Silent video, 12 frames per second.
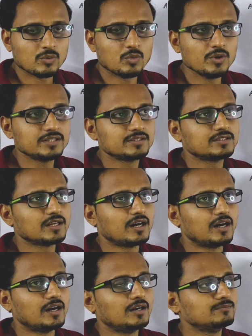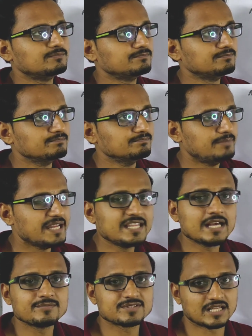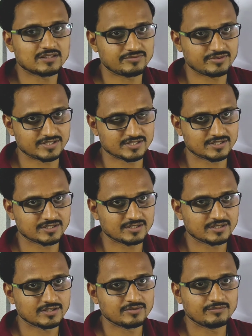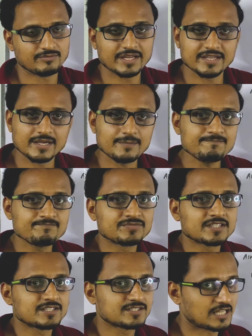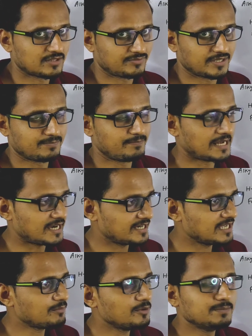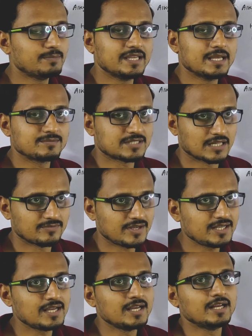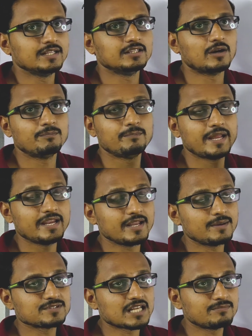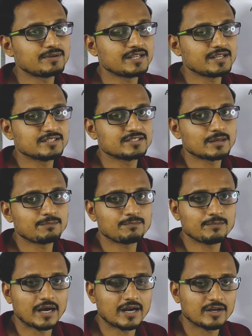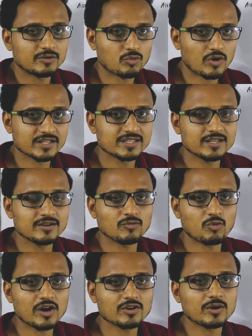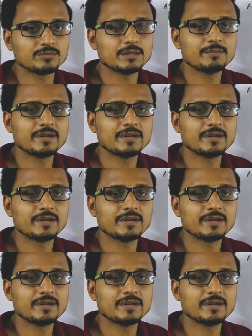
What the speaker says: with a barium sulfate. Palladium with barium sulfate. Now barium sulfate is the work of the